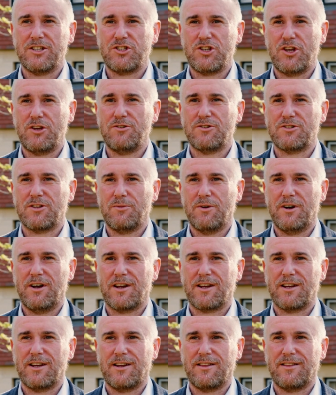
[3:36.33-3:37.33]
choose to
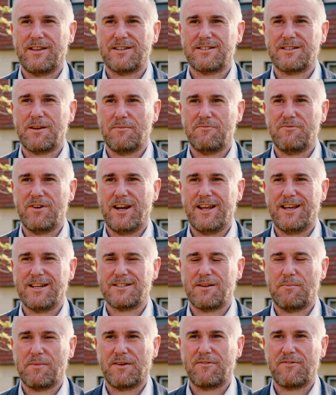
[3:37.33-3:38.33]
work in, and there's really
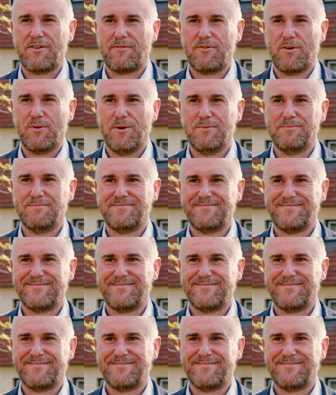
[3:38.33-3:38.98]
is something for everyone.